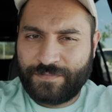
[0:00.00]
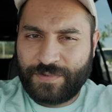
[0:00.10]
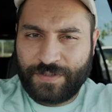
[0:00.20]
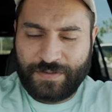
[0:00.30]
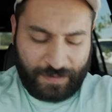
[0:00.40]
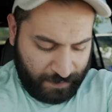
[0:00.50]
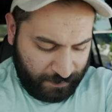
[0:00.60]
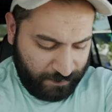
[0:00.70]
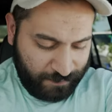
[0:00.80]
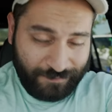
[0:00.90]
Because
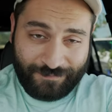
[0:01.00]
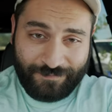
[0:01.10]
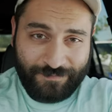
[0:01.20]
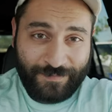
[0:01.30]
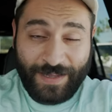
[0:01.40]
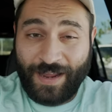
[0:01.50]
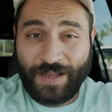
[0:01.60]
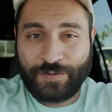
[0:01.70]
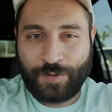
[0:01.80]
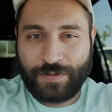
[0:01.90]
it
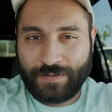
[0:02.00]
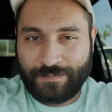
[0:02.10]
has one.